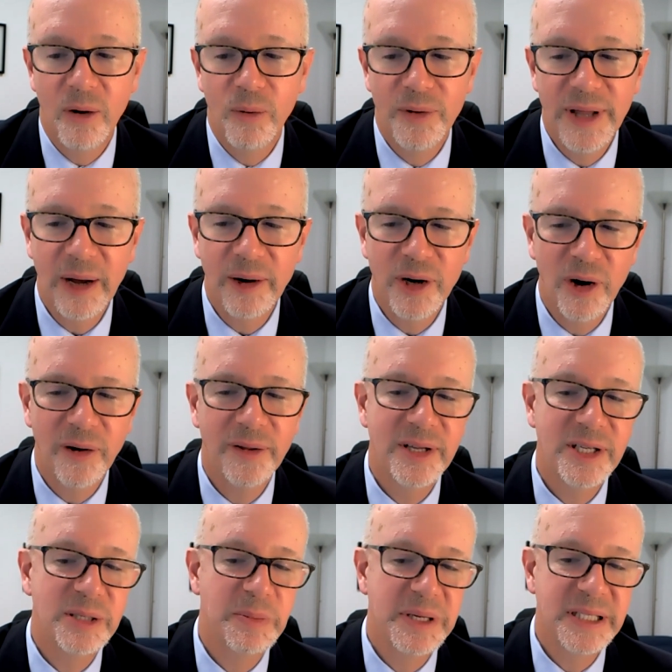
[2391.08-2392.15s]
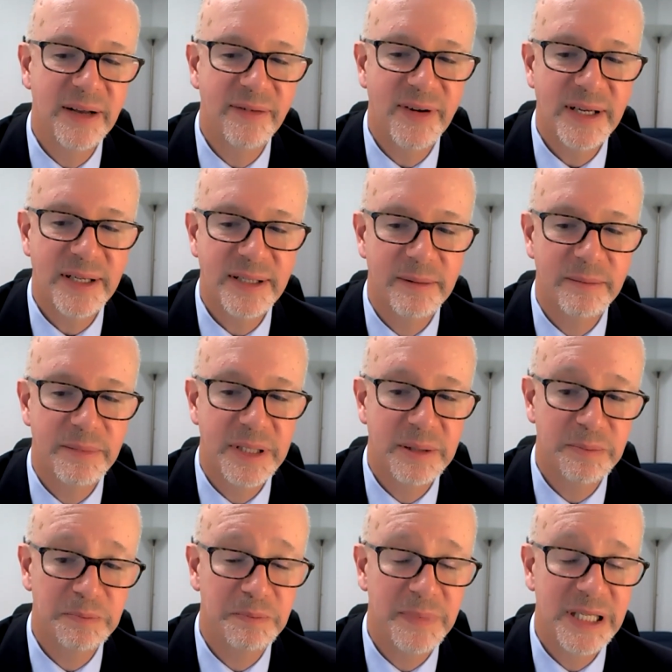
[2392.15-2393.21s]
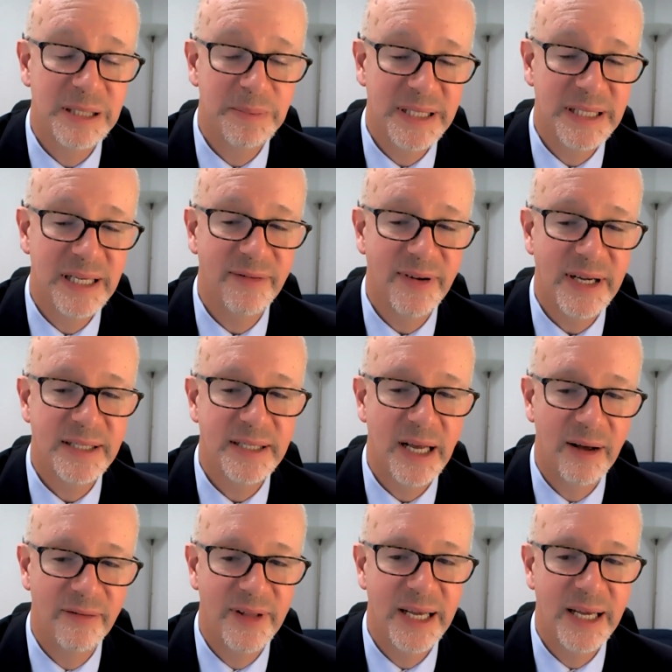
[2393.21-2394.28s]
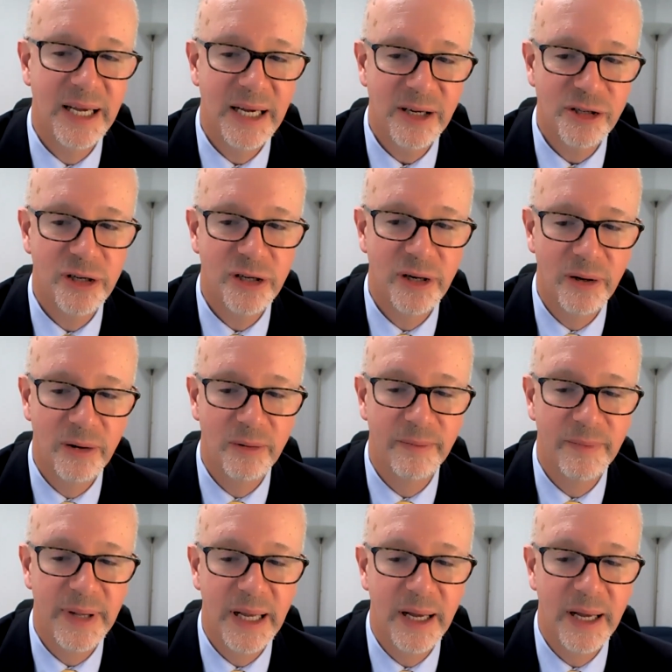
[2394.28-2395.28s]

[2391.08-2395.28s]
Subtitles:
Without knowing the specifics of the issue,